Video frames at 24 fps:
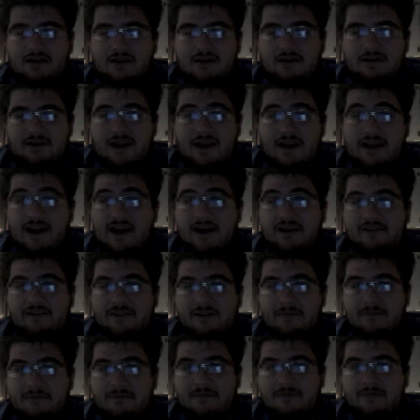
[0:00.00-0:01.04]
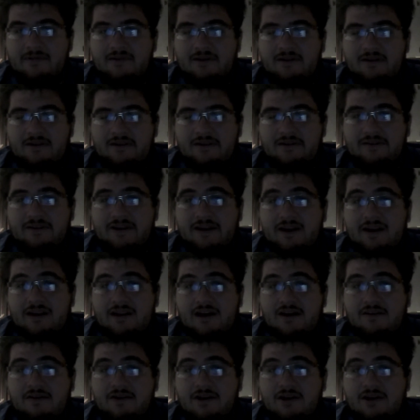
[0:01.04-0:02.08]
take out the, because I had a
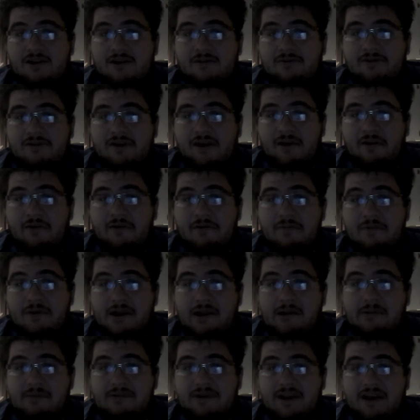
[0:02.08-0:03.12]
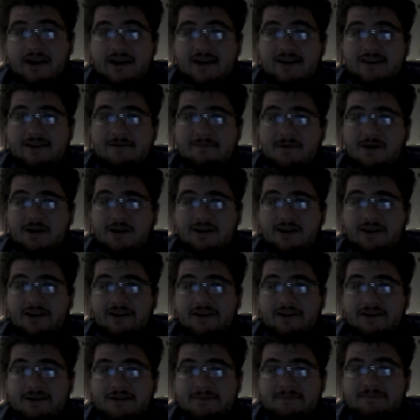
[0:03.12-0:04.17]
Lava Golem, so I would have been able to take out the
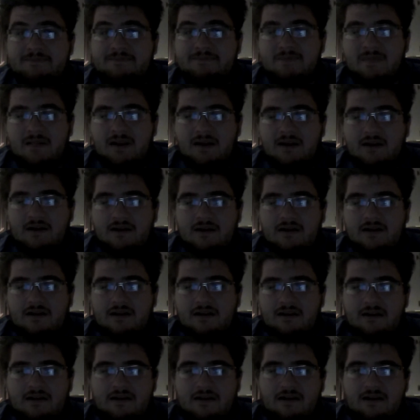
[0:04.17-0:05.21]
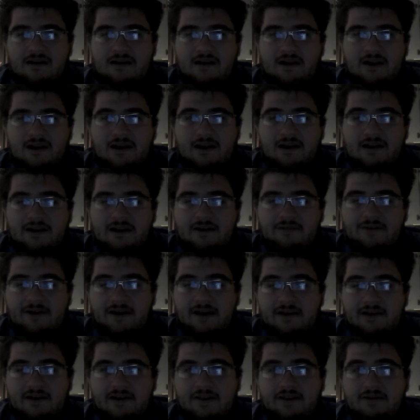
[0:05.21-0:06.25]
Barkion. And if I
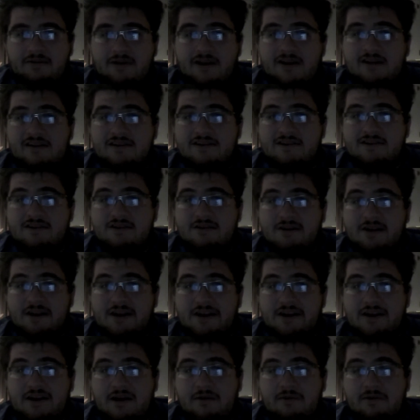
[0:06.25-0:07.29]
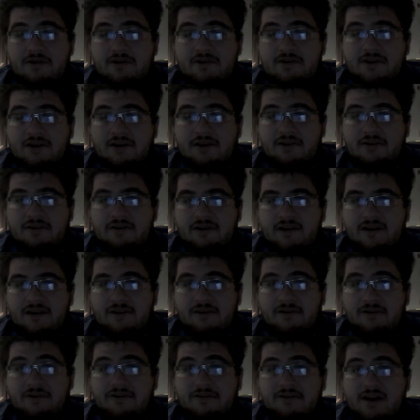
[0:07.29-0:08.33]
had done the Reckless Greed, I would have drawn a
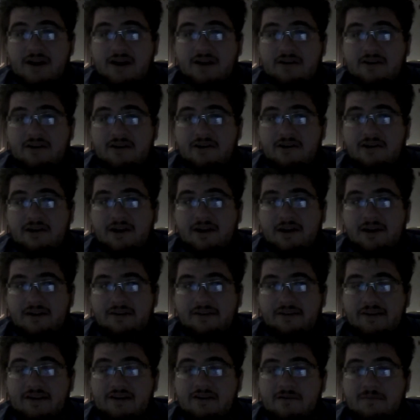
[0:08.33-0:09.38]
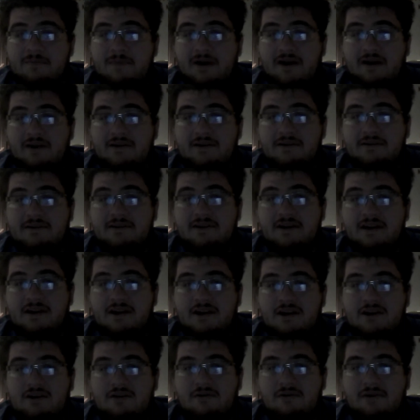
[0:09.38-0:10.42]
Swift Scarecrow and a Secret Barrel,
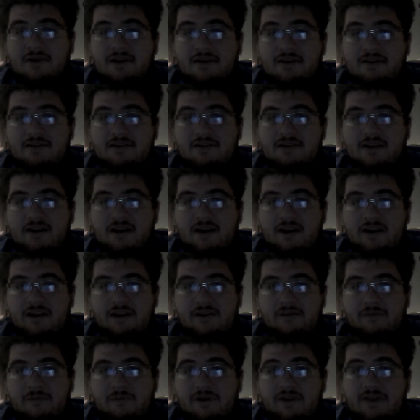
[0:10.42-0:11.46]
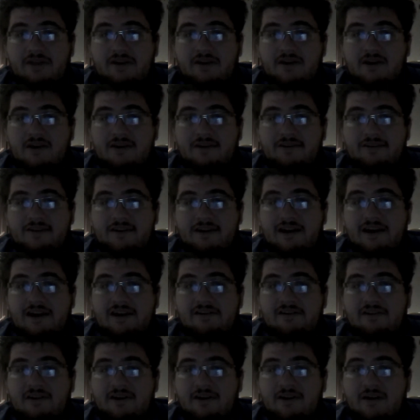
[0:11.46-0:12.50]
which, with the cards that I
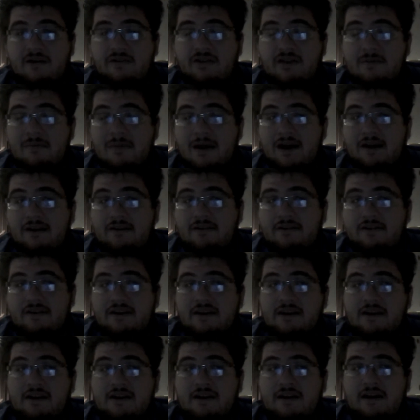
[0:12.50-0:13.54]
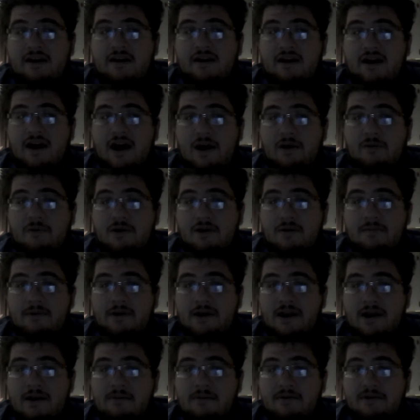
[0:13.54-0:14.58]
had drawn off the Max C, I would have
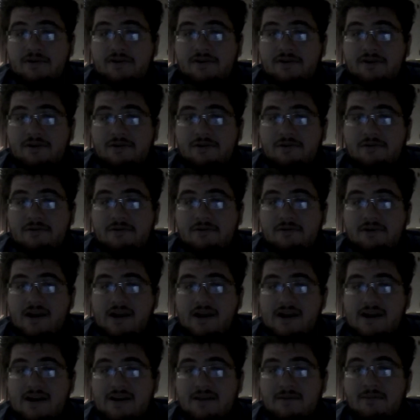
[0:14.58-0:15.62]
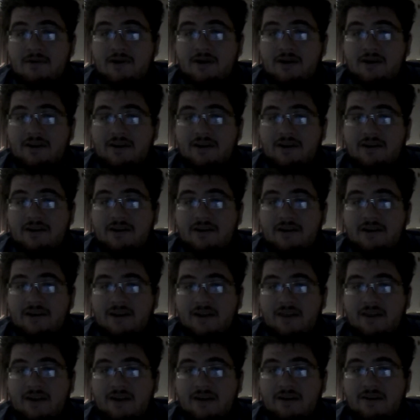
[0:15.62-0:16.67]
been able to take out the Barkion
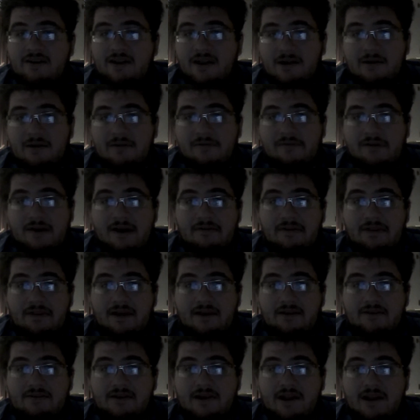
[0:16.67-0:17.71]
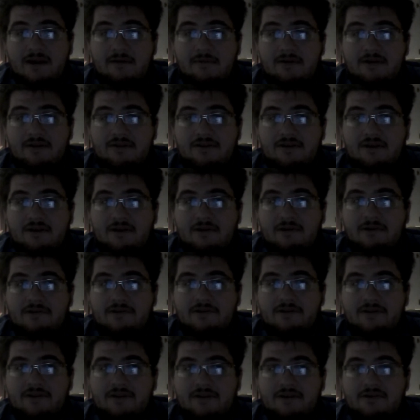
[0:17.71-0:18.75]
and then deal him 5,000 damage total,
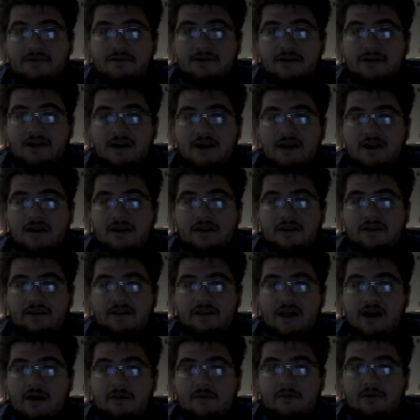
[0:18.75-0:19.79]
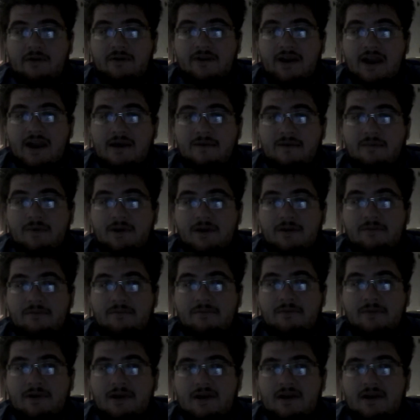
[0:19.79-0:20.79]
so that would have gamed him.